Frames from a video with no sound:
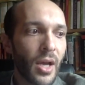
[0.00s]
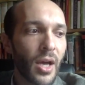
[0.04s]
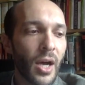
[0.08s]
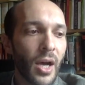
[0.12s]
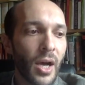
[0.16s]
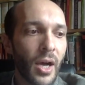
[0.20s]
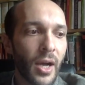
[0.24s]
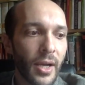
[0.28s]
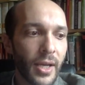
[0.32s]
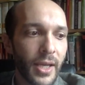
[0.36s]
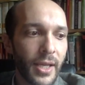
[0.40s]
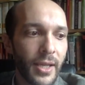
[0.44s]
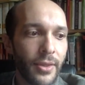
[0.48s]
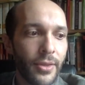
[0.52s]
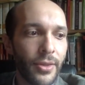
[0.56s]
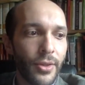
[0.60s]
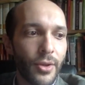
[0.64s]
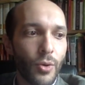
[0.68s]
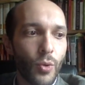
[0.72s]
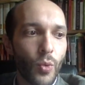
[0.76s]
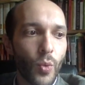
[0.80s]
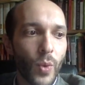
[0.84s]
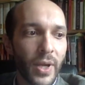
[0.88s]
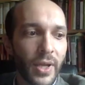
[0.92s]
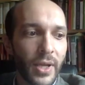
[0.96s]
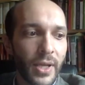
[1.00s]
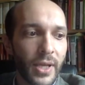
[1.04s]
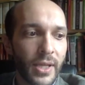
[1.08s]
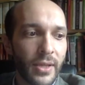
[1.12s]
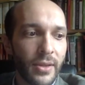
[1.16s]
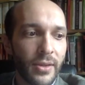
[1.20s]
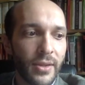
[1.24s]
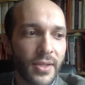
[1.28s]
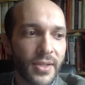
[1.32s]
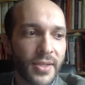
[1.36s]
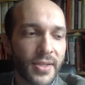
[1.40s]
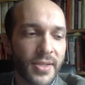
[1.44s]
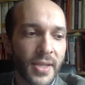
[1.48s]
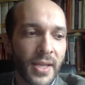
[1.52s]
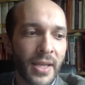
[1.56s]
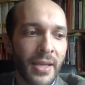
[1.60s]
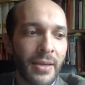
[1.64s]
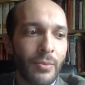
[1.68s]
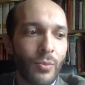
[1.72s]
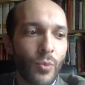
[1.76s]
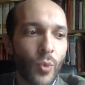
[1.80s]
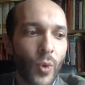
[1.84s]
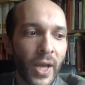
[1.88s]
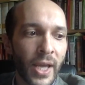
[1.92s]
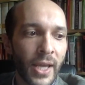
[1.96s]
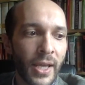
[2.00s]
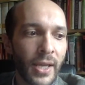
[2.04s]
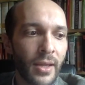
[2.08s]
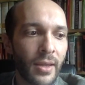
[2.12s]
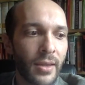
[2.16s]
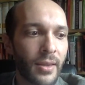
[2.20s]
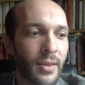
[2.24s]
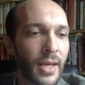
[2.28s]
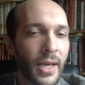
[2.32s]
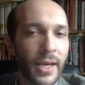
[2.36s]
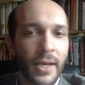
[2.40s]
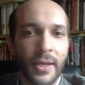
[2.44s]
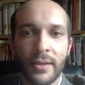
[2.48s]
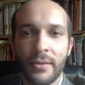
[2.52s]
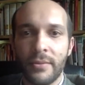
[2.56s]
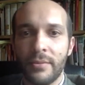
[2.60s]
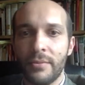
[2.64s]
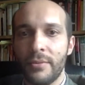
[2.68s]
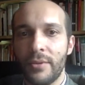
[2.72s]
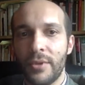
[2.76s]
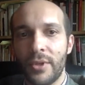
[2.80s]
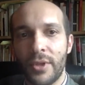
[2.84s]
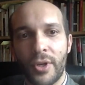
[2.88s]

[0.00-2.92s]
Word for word: uh, in the in the same way that